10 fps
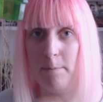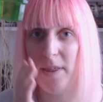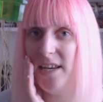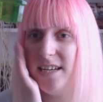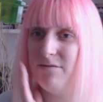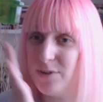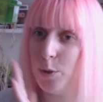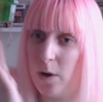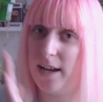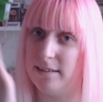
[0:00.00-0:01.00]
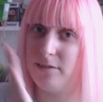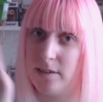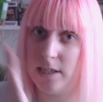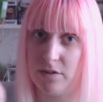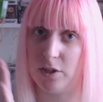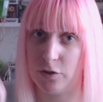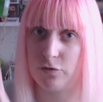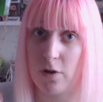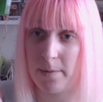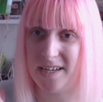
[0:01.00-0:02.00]
but they didn't require serious
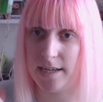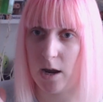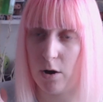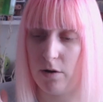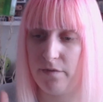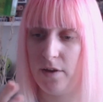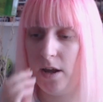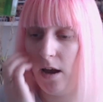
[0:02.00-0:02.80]
scrubbing to get off.